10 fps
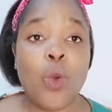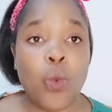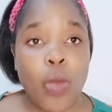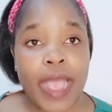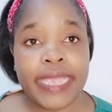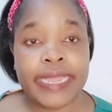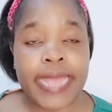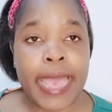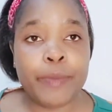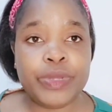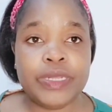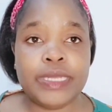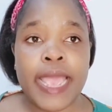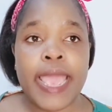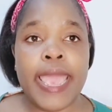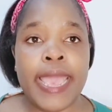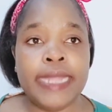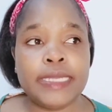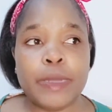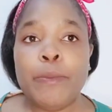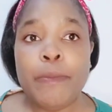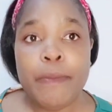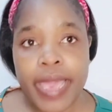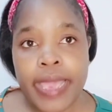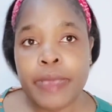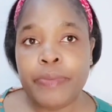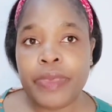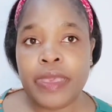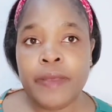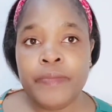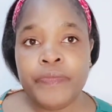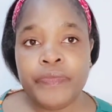why it happened, and maybe